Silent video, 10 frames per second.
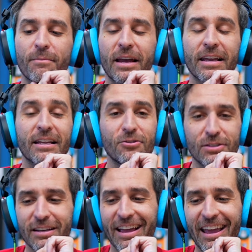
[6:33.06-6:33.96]
the mic and
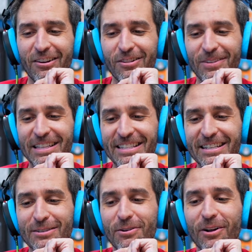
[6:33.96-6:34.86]
using angle of
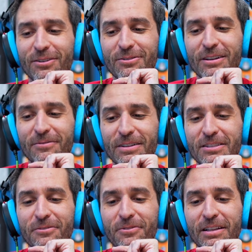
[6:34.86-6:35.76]
incidence will also convince
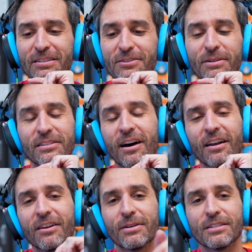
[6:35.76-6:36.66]
your friends you went to
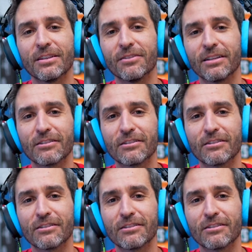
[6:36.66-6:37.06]
audio engineering